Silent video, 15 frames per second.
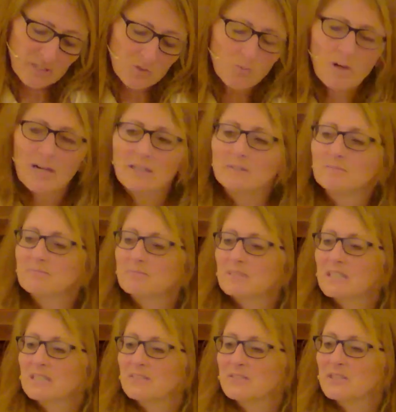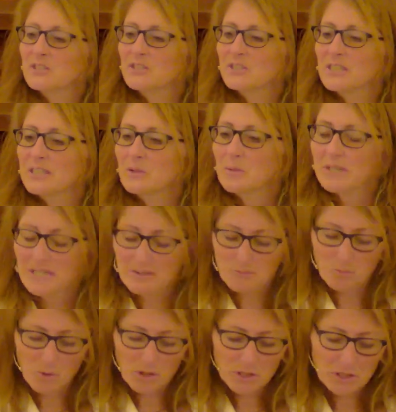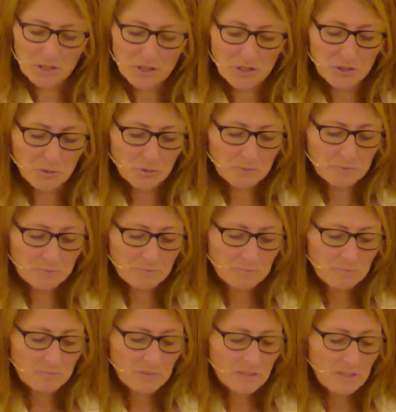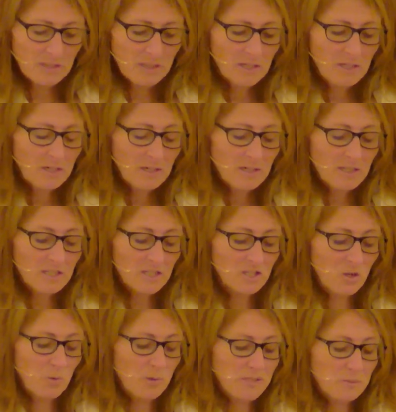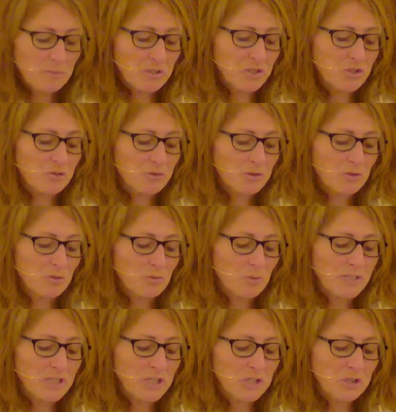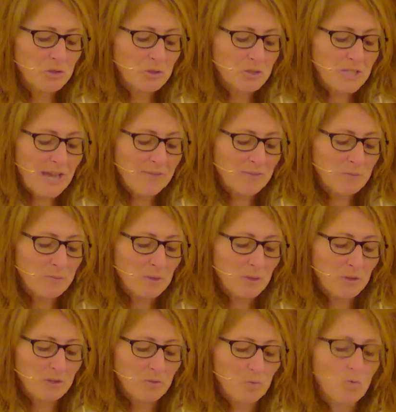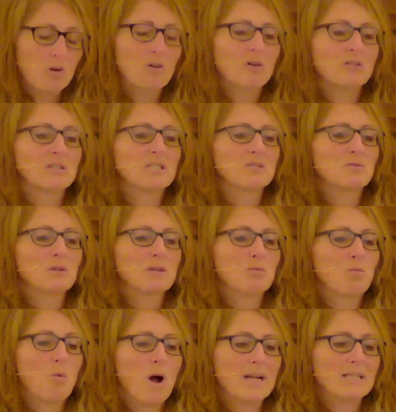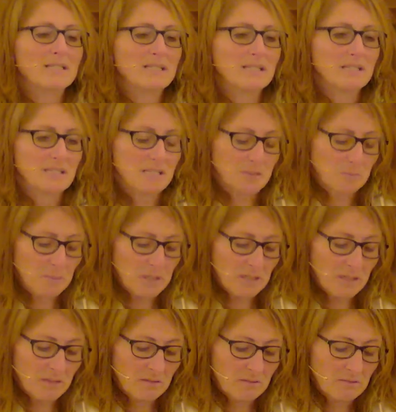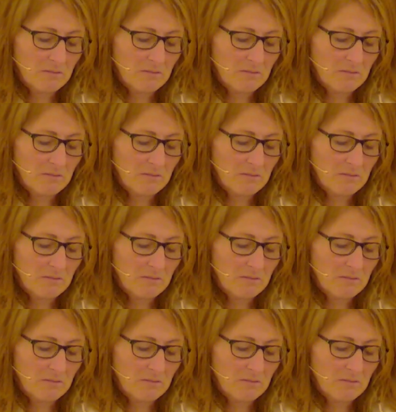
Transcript: Well, it feels like we have work to do. This has always been true. We Jews have to build the world as we want it to be.